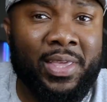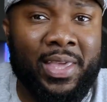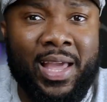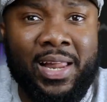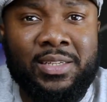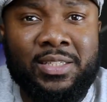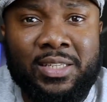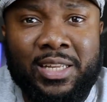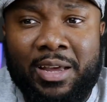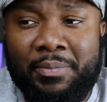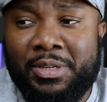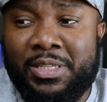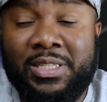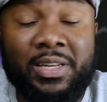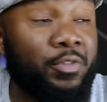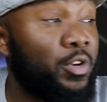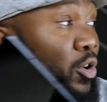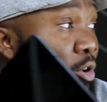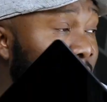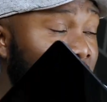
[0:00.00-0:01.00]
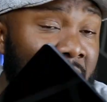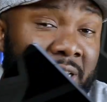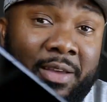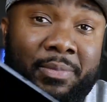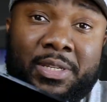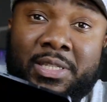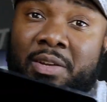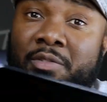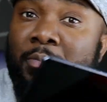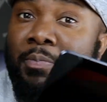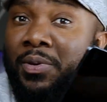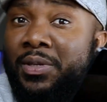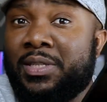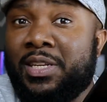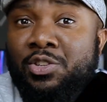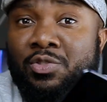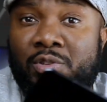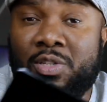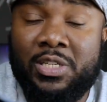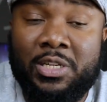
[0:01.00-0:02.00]
the Galaxy Tab S7 or the Tab S7 Plus
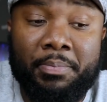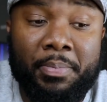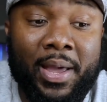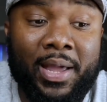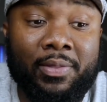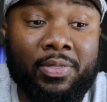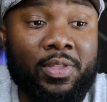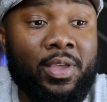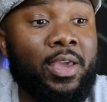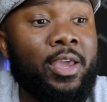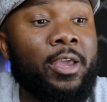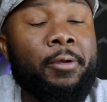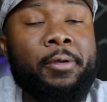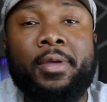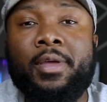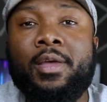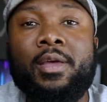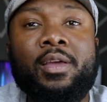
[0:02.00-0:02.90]
that you see back there